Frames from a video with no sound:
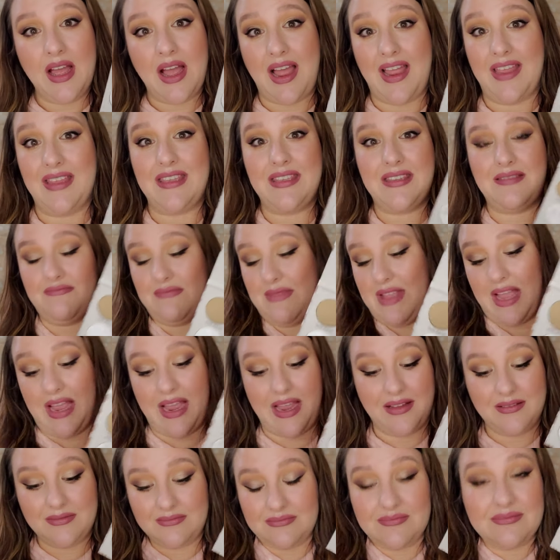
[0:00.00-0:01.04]
I
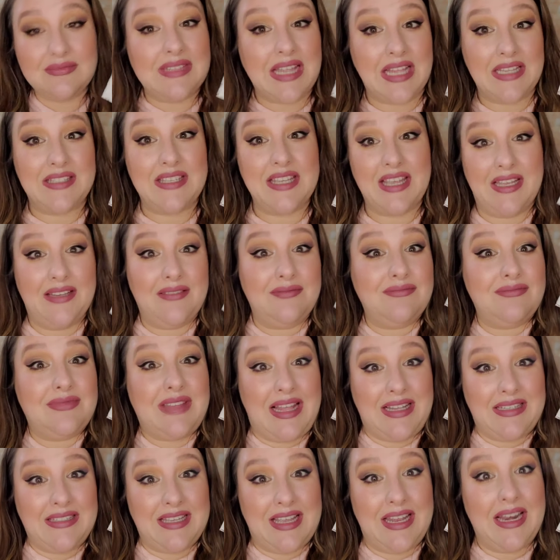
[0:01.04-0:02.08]
that's it.
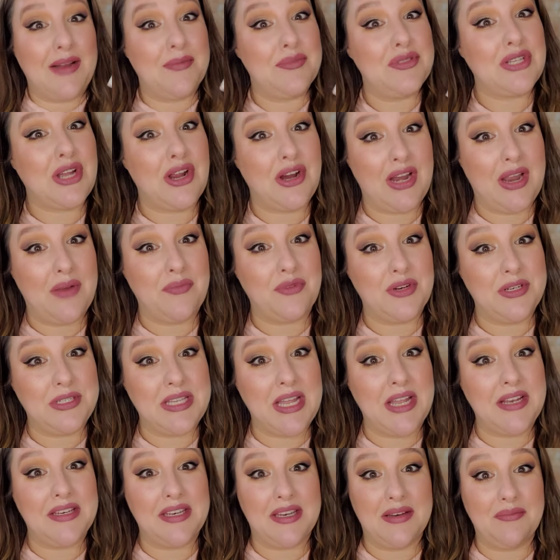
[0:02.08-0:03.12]
That's it. I'm sorry, I'm
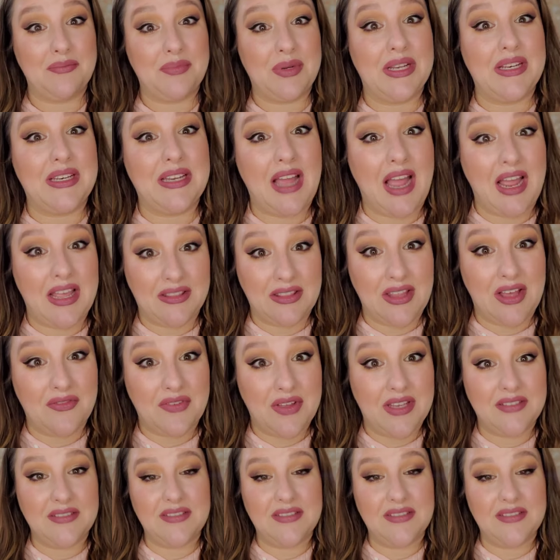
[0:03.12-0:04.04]
redundant, but I love it.